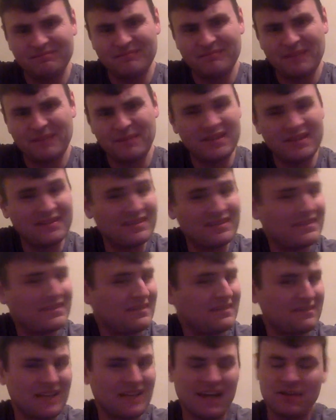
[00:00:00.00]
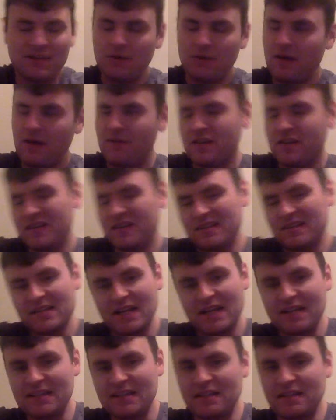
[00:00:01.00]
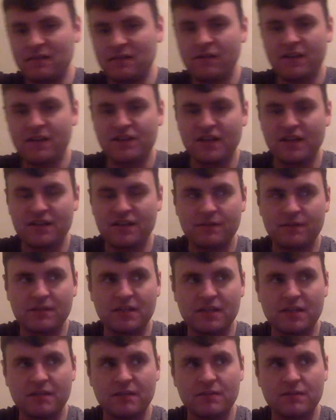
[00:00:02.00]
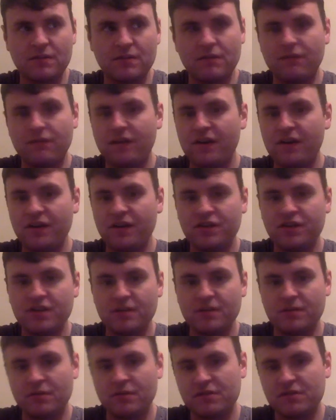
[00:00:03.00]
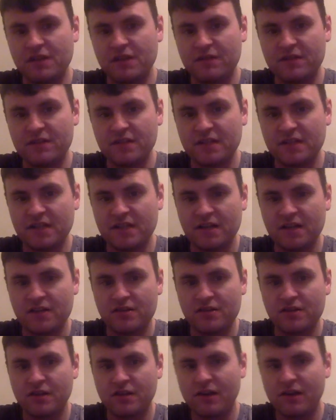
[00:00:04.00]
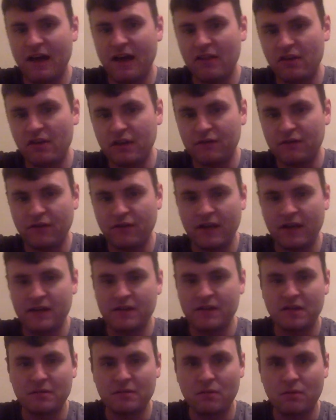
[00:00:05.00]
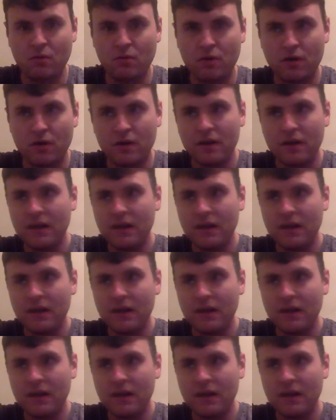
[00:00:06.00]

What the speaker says: mean, I do have the Cincinnati defense on some teams. They're very cheap. They're 1,700. You're not looking for anything more.